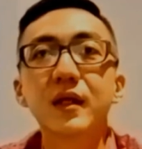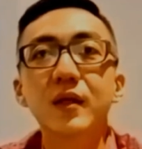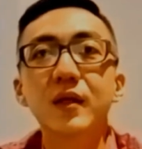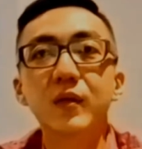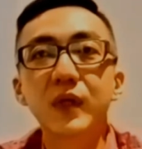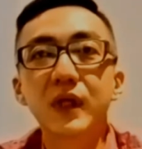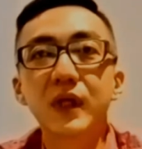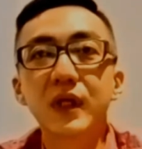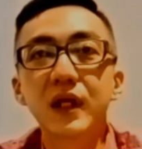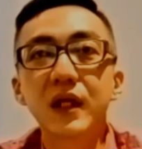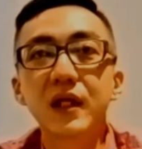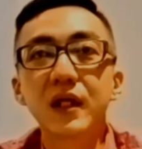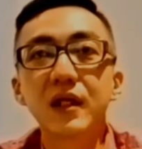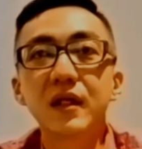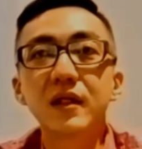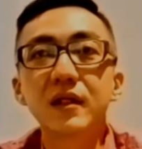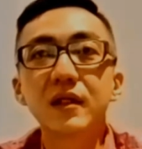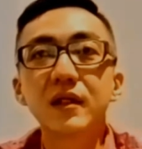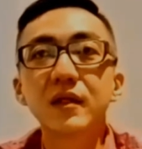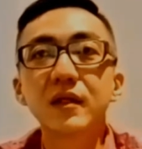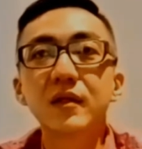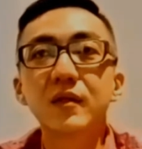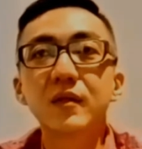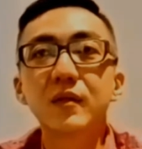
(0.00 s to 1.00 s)
We can't
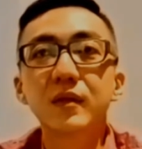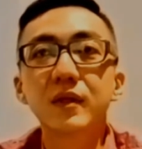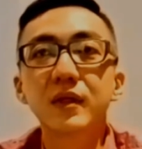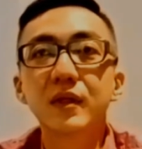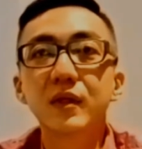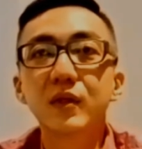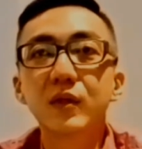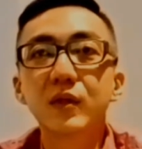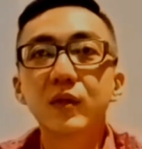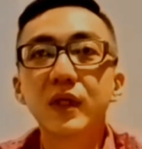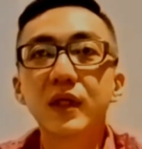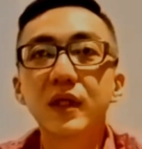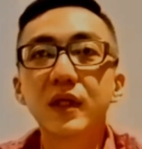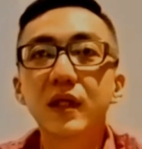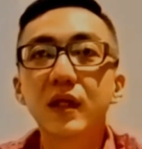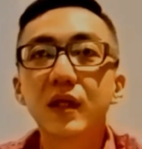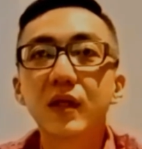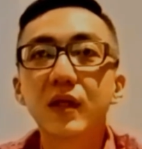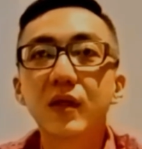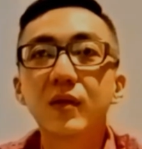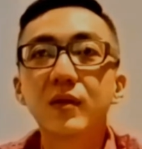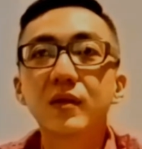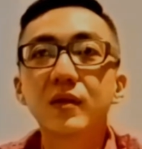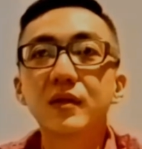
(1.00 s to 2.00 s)
do it
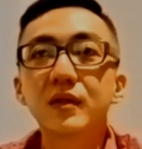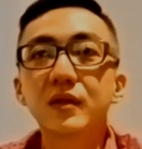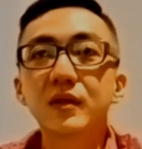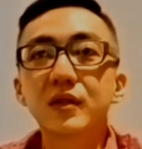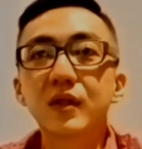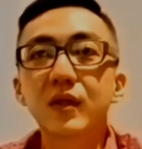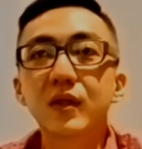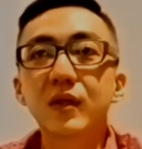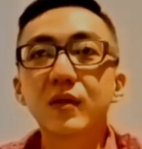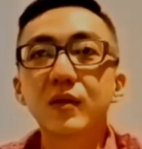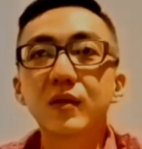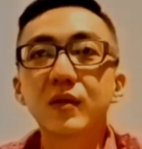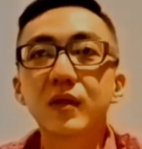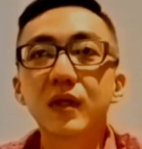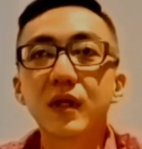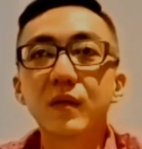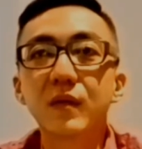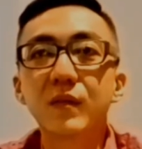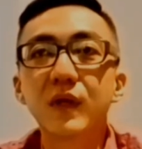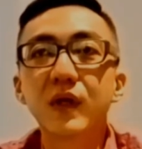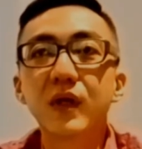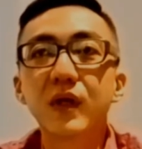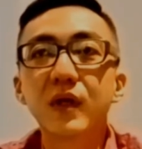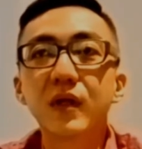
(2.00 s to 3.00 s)
alone, so come
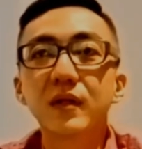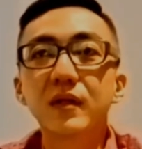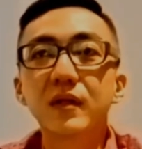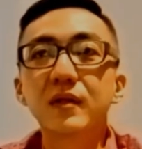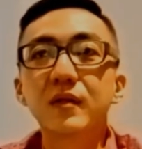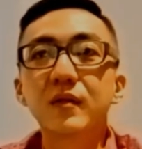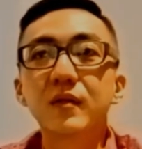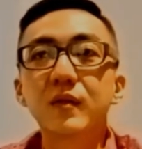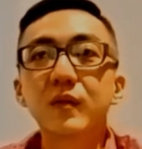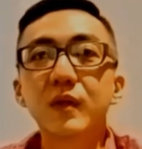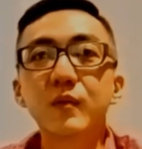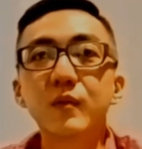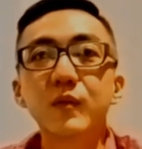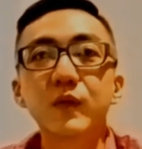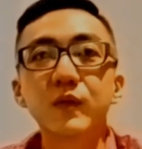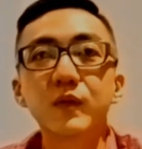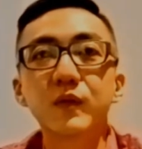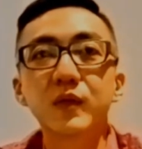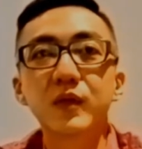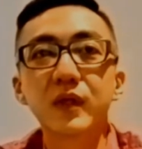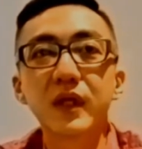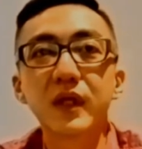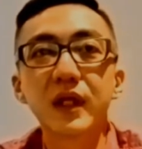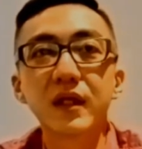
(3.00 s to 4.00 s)
on, we move
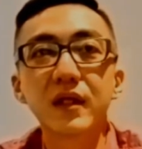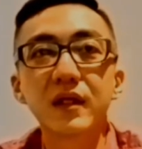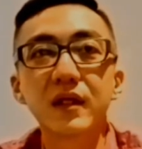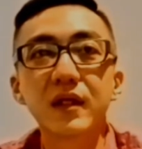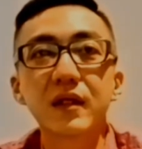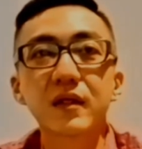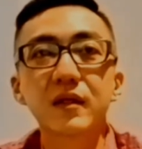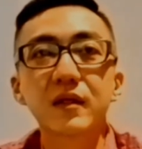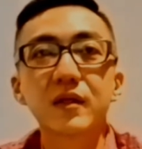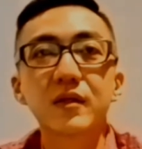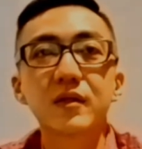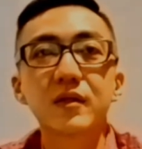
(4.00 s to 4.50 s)
together